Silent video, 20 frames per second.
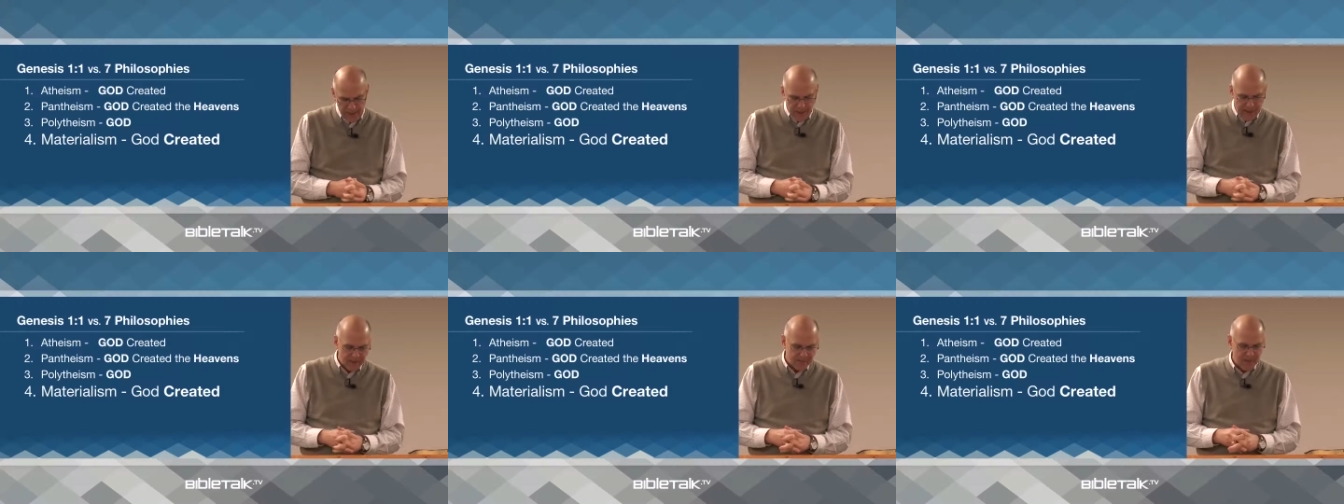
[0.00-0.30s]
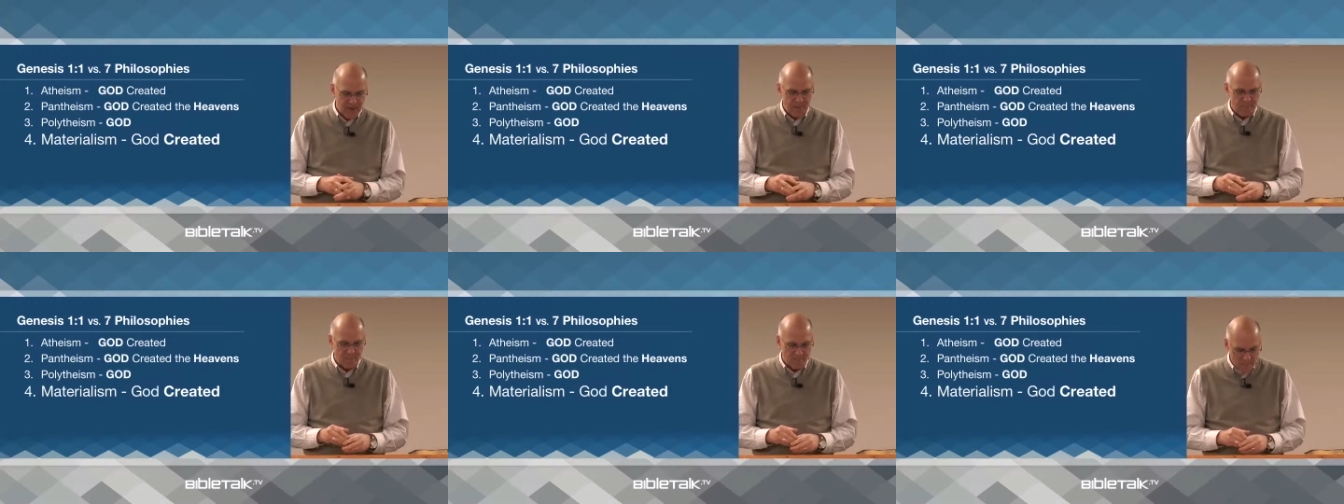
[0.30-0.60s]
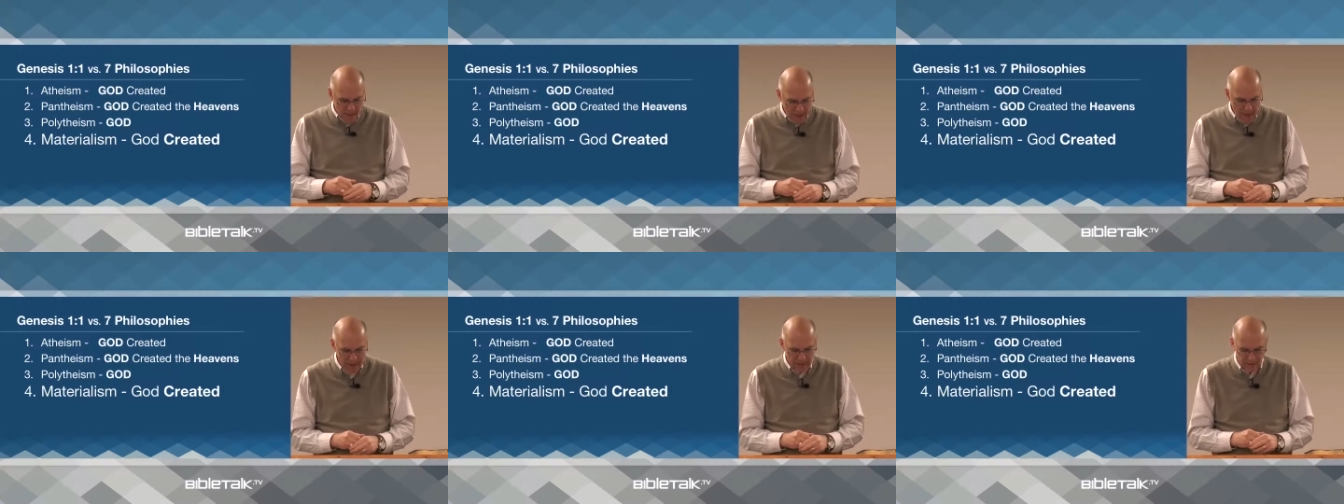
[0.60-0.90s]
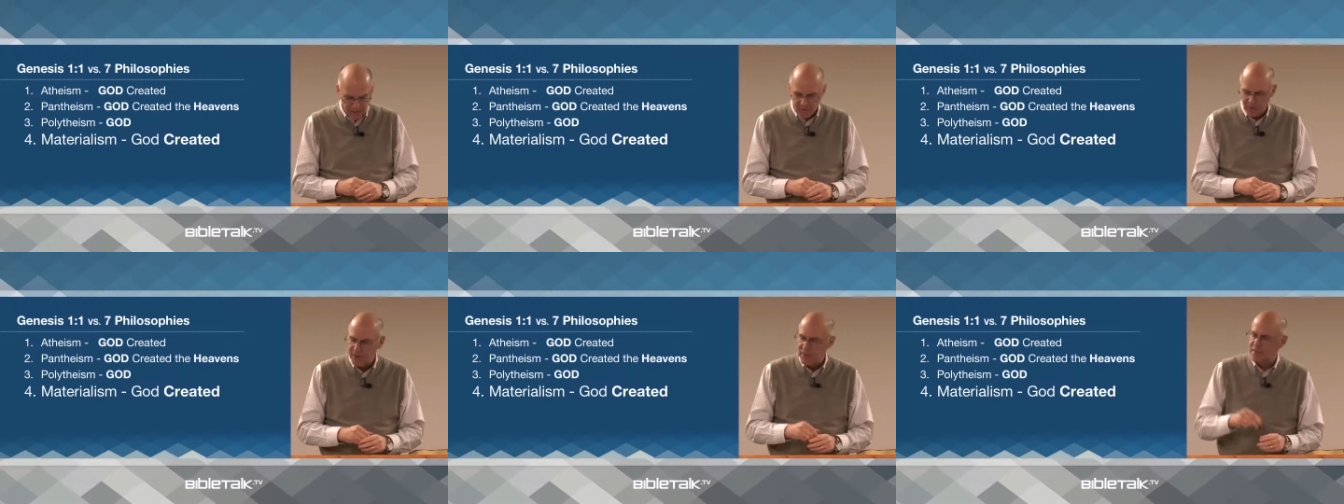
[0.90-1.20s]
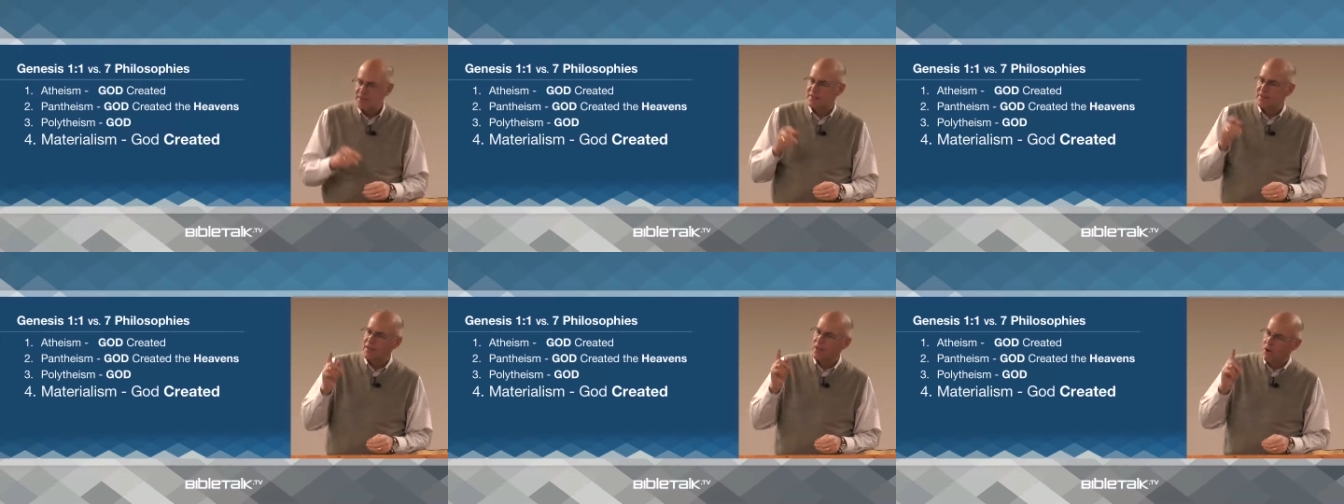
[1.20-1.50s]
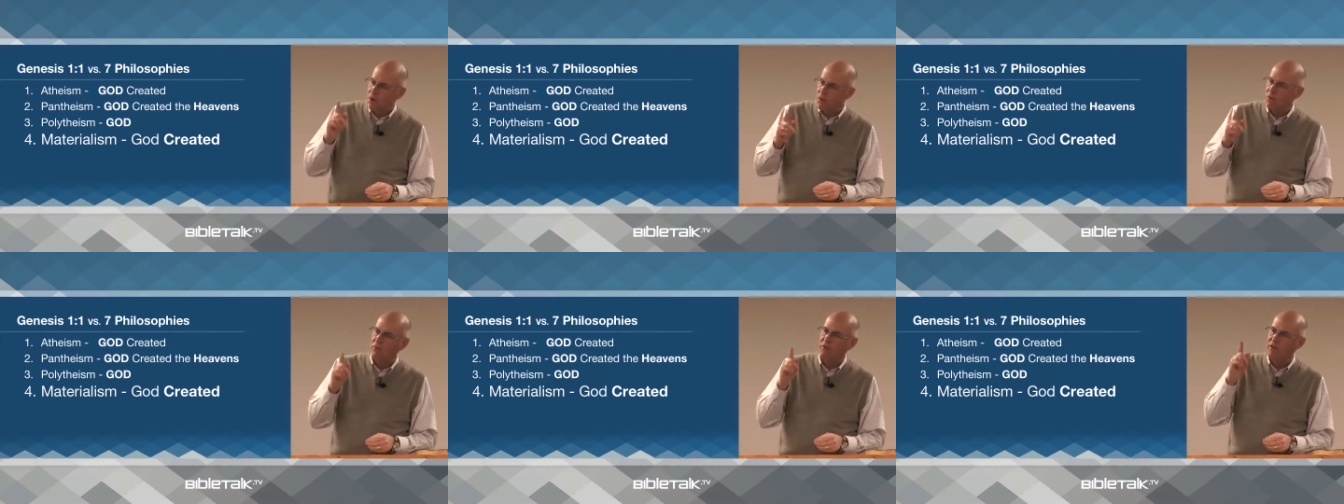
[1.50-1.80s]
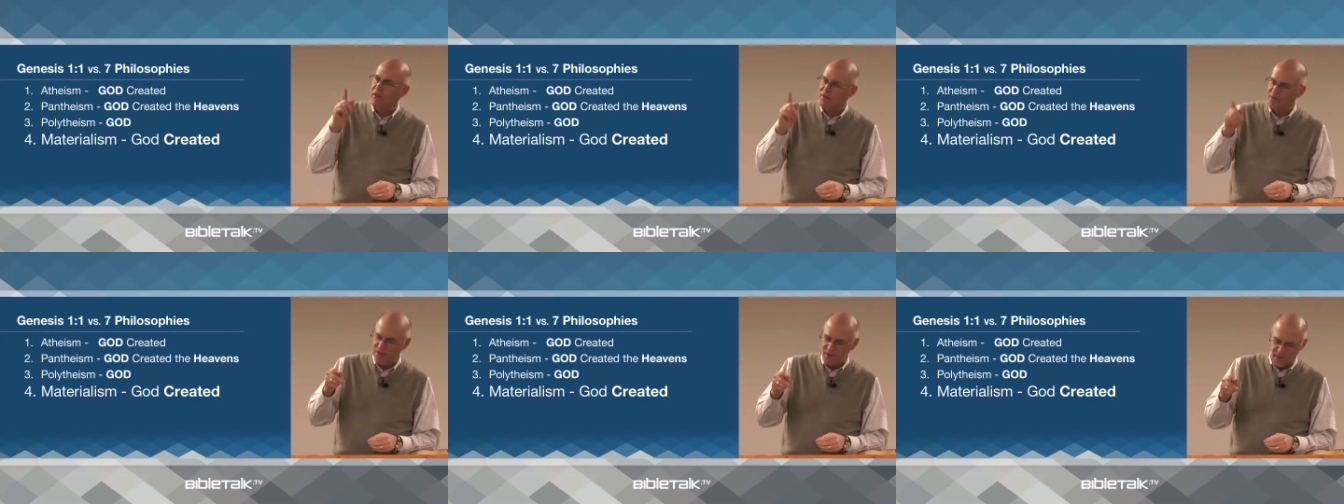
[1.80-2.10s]
and that matter is the
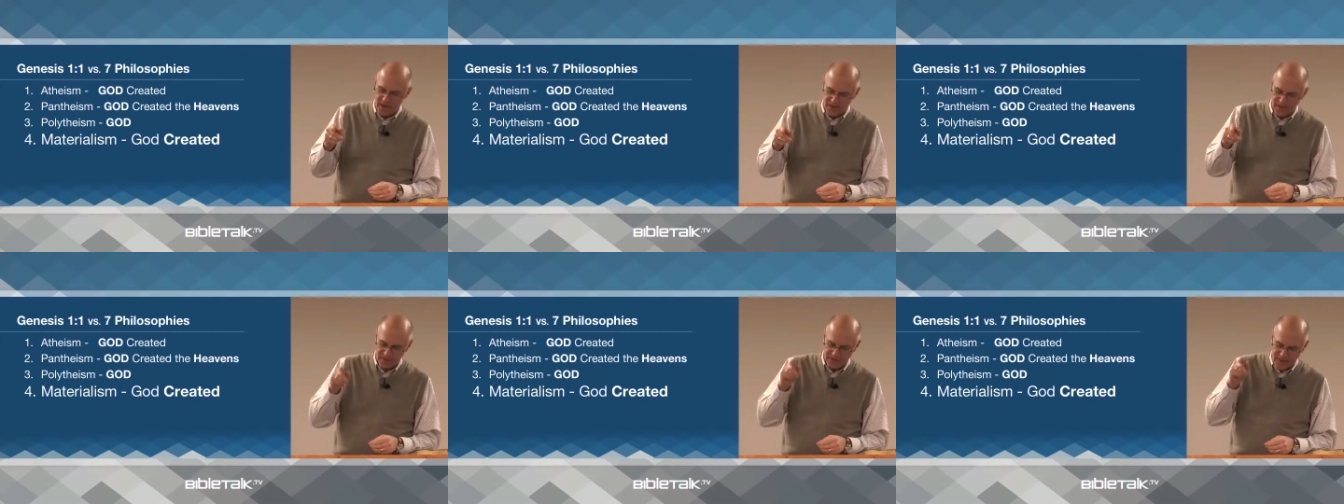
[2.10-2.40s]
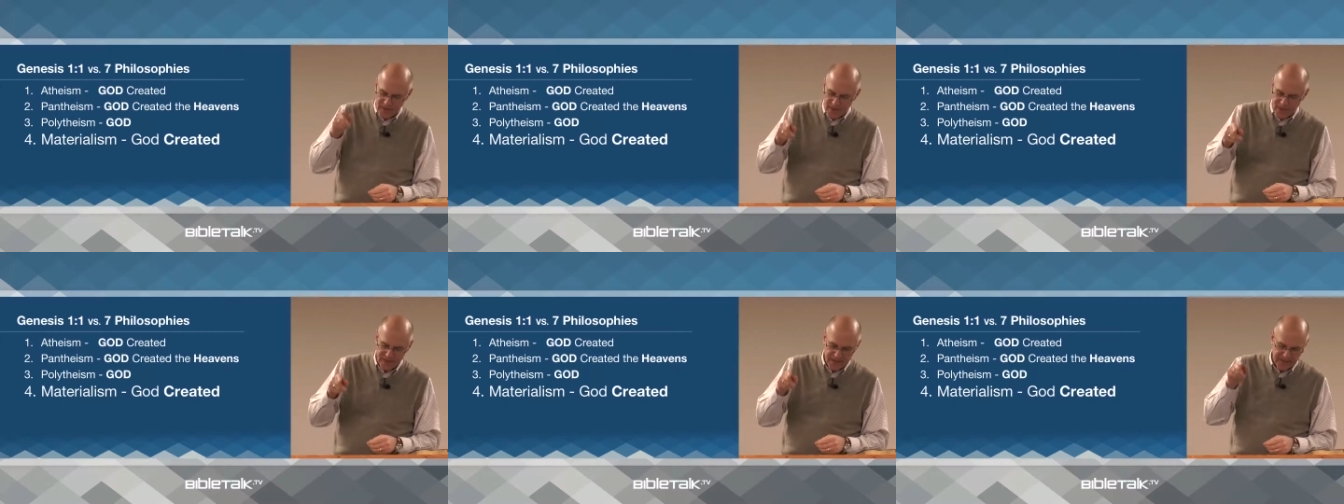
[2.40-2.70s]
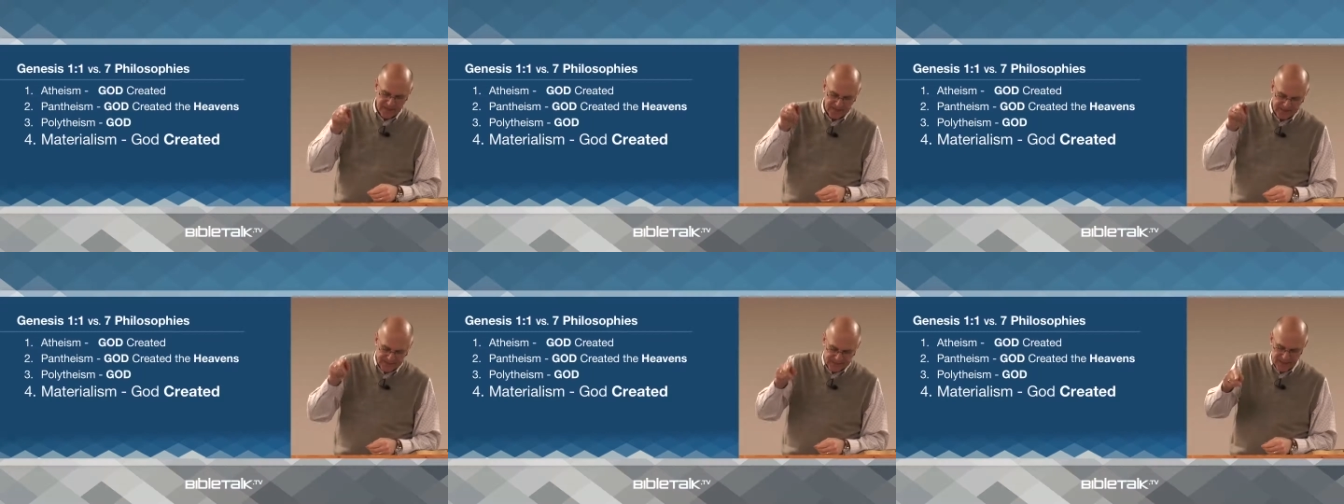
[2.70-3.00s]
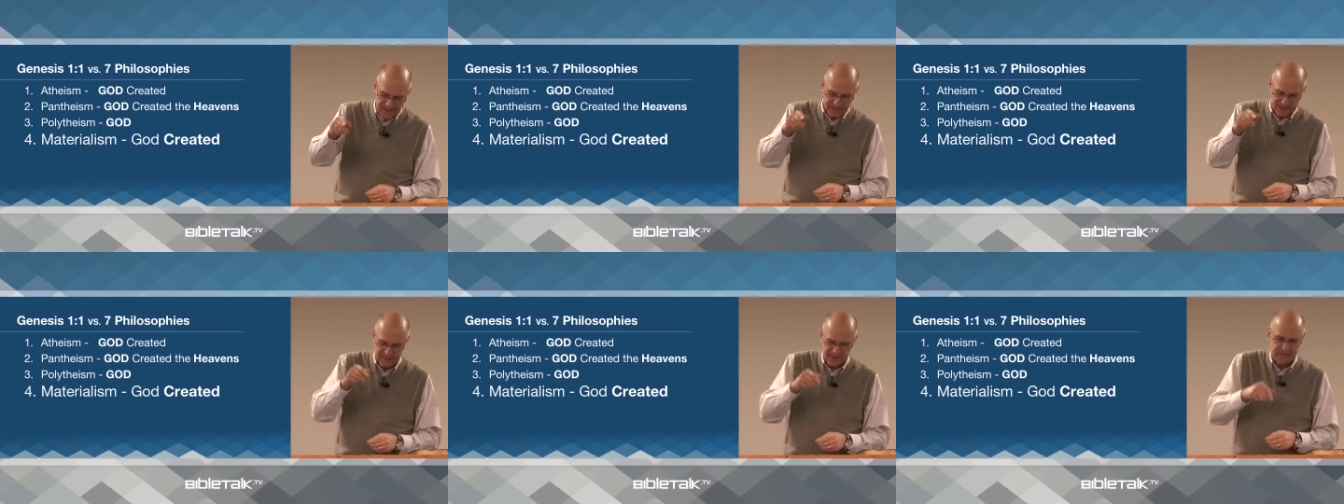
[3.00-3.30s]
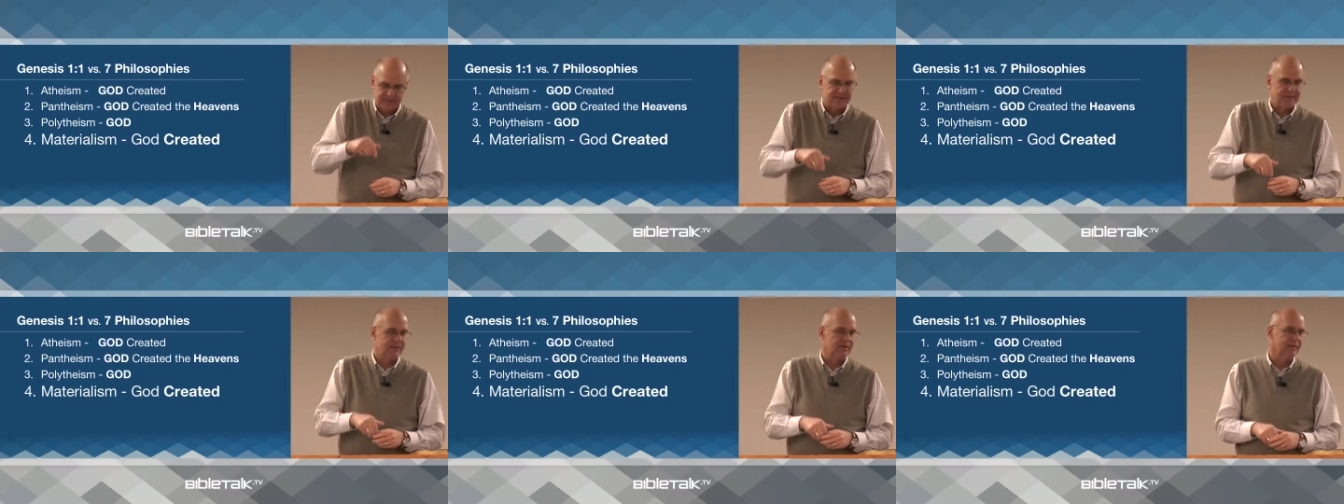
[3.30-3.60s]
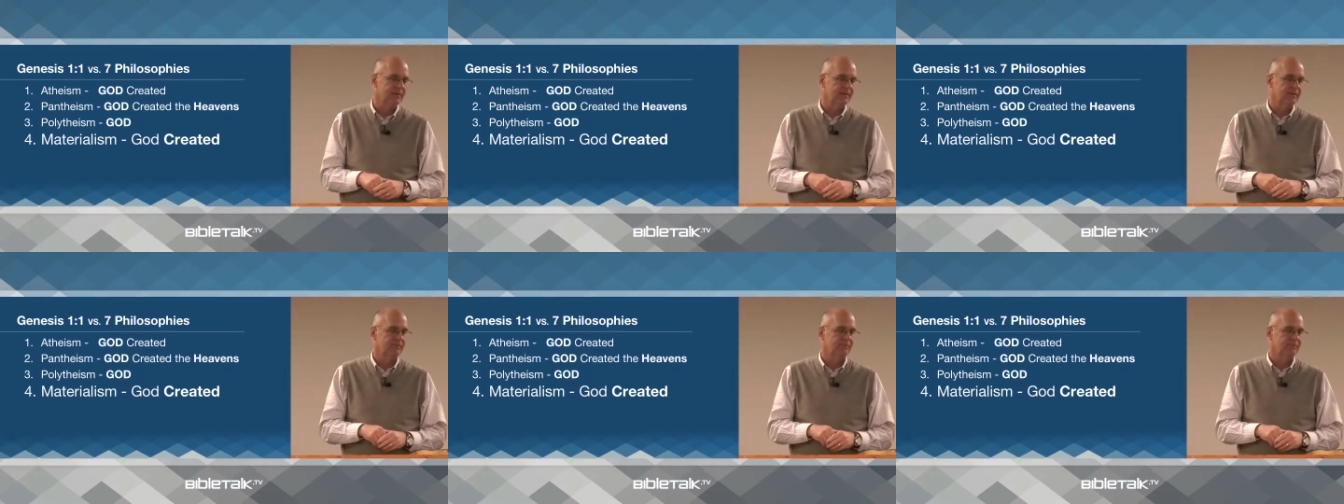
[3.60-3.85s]
only thing that exists.